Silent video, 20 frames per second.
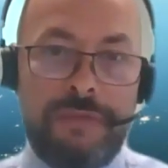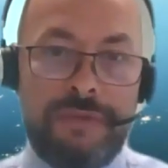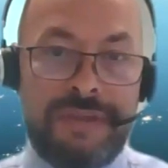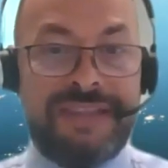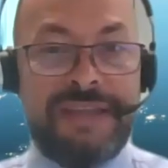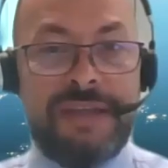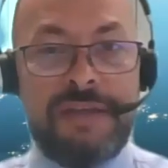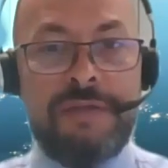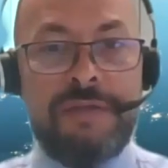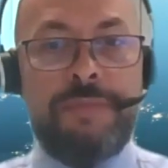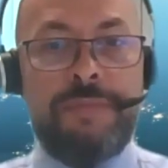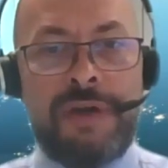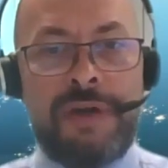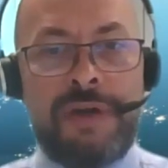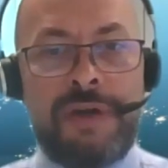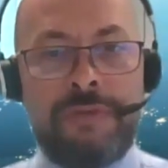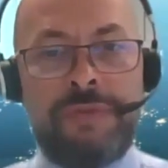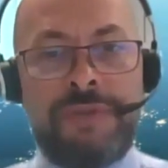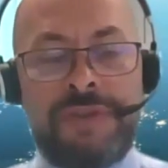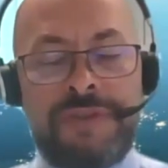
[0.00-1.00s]
The second
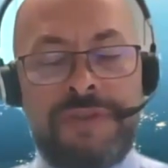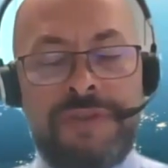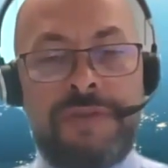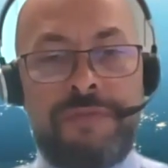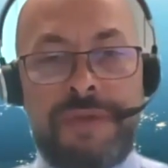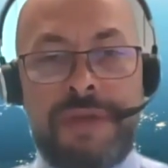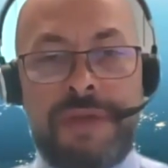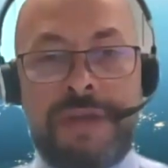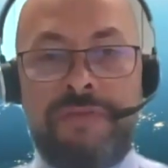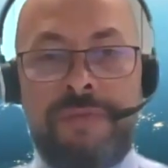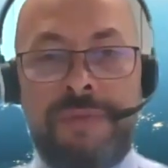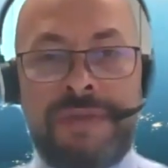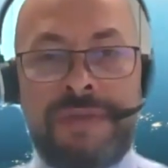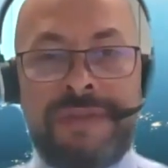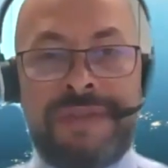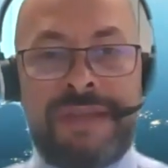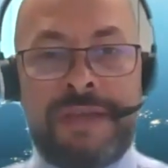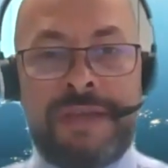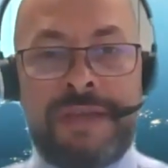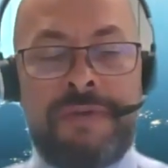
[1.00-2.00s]
part, which is the reentry,
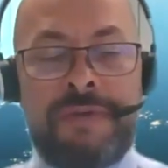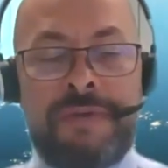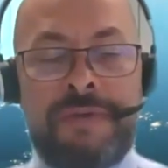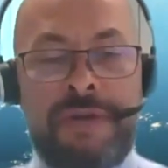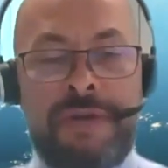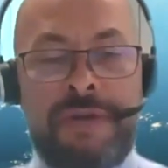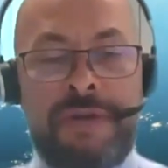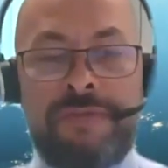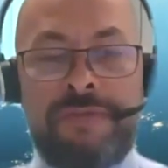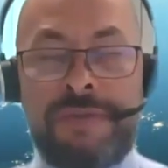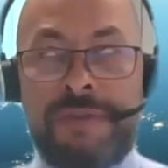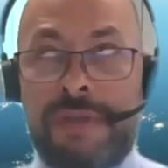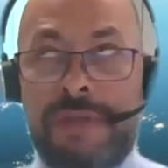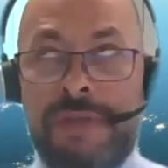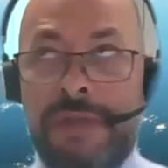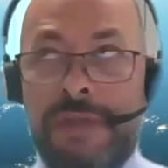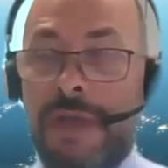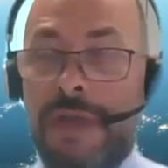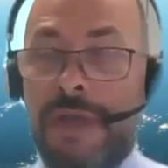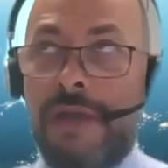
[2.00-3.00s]
is again very
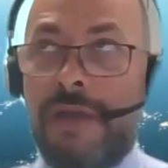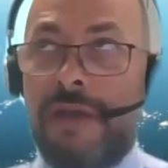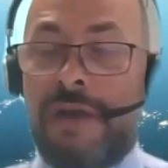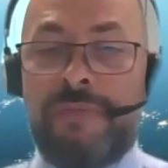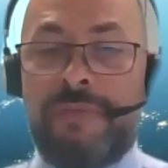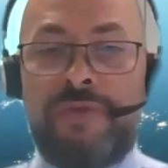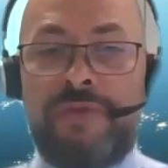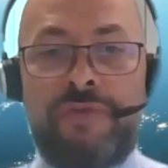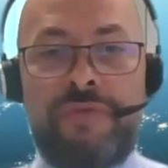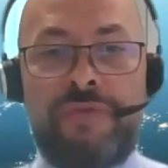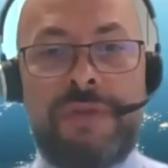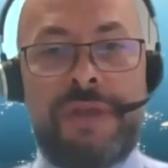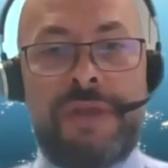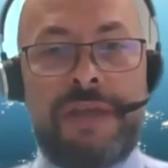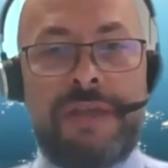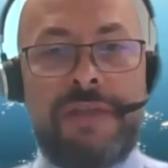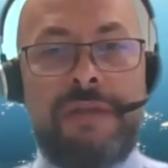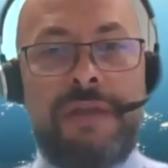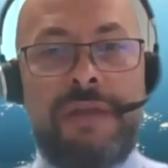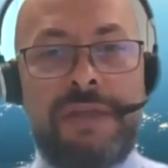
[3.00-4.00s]
interesting. I'm sure the
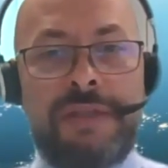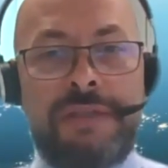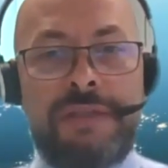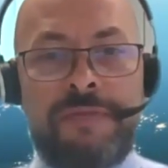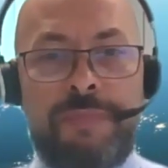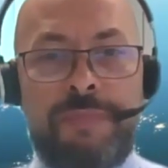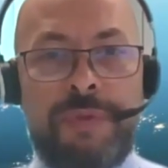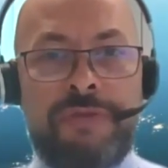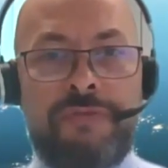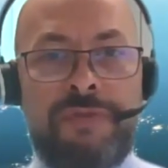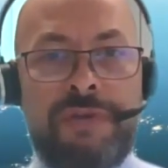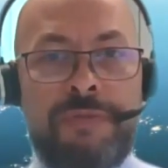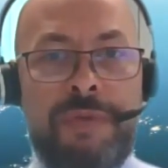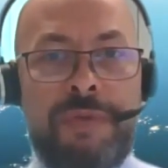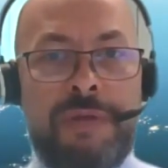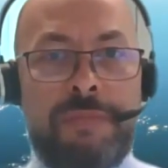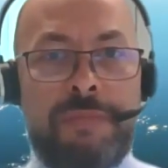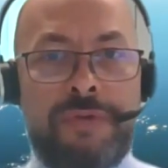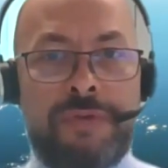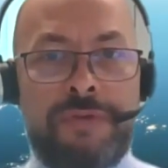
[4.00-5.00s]
headlines have been read
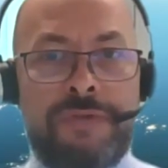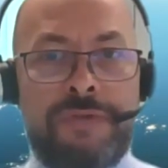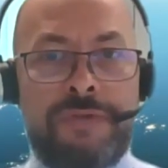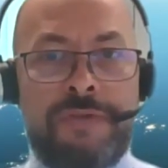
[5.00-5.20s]
by most of